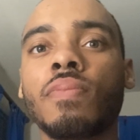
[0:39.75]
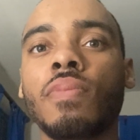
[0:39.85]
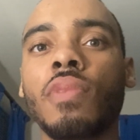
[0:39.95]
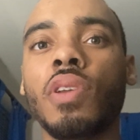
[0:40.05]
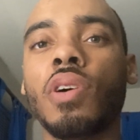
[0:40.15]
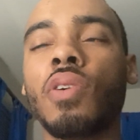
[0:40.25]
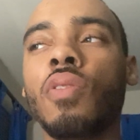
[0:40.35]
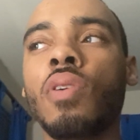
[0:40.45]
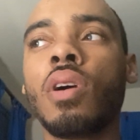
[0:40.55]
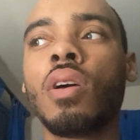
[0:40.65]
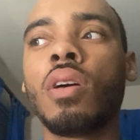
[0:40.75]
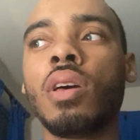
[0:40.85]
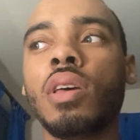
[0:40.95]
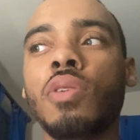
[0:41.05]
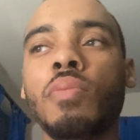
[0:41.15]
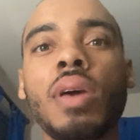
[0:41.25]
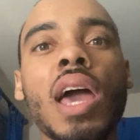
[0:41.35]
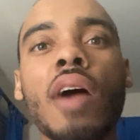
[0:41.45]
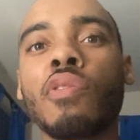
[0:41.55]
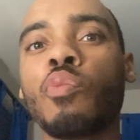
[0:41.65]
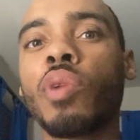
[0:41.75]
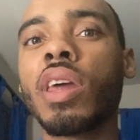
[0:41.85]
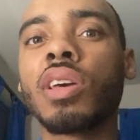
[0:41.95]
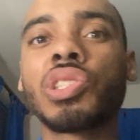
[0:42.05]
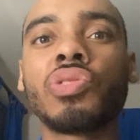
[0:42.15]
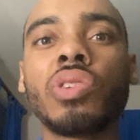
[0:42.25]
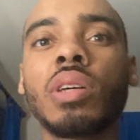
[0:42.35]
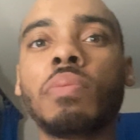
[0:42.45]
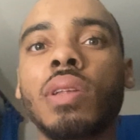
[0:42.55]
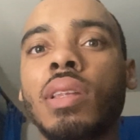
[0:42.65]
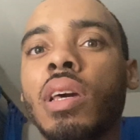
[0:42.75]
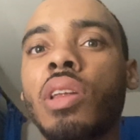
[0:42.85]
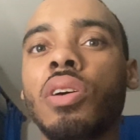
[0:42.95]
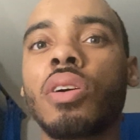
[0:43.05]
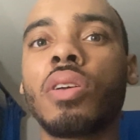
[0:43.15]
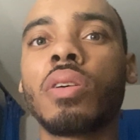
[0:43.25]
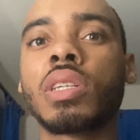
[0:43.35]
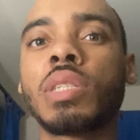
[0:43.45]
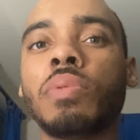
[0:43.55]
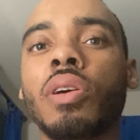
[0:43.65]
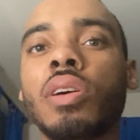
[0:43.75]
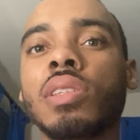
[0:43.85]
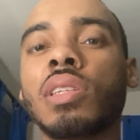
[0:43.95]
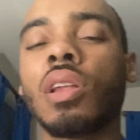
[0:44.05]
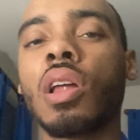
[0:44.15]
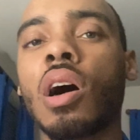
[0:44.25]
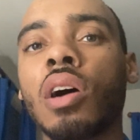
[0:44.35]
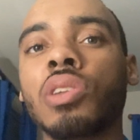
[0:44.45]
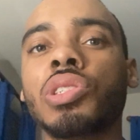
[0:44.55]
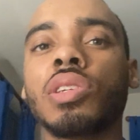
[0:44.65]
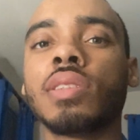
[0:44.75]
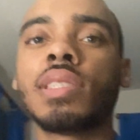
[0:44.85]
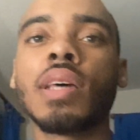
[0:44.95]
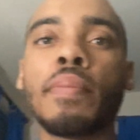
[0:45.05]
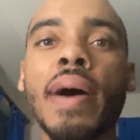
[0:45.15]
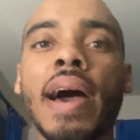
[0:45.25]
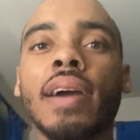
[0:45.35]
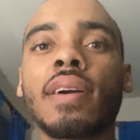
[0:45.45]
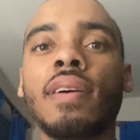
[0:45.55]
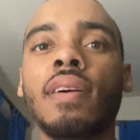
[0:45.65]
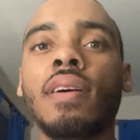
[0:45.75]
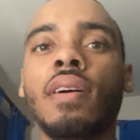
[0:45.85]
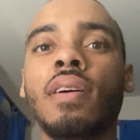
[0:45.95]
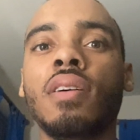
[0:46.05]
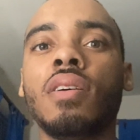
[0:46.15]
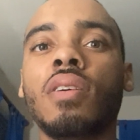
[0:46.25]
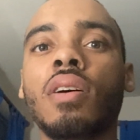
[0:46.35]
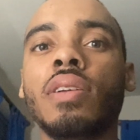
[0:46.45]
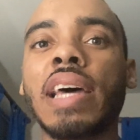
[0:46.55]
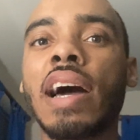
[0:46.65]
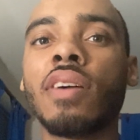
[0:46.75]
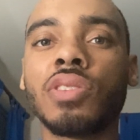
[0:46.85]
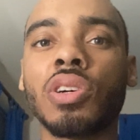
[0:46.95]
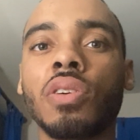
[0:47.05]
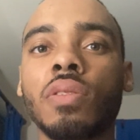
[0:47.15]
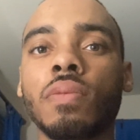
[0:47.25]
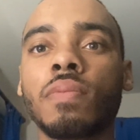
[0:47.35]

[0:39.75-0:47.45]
You know, you may have a winning streak, but then you're going to experience a loss, a setback, a downturn.